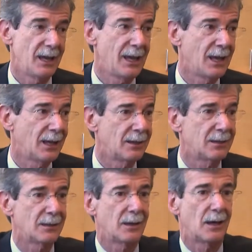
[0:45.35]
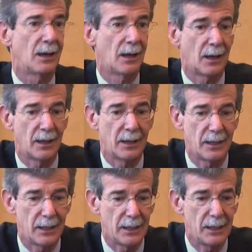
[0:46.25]
And
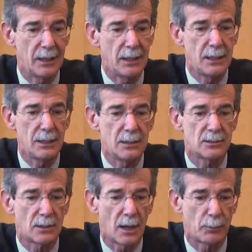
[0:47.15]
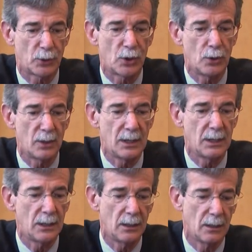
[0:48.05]
it is an
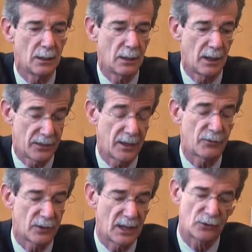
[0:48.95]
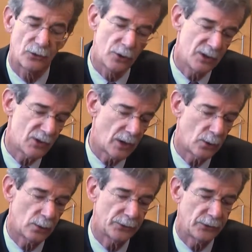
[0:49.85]
opportunity, I think, for the next Attorney
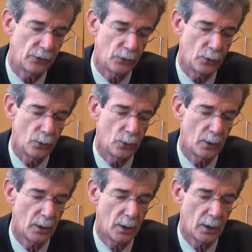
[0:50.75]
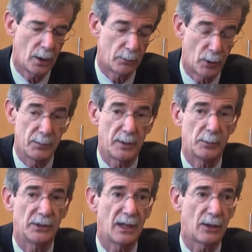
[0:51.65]
General to bring
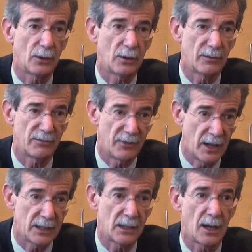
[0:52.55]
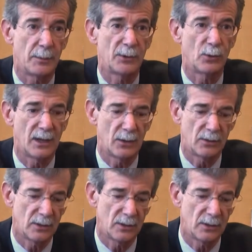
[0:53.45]
people together, find common ground.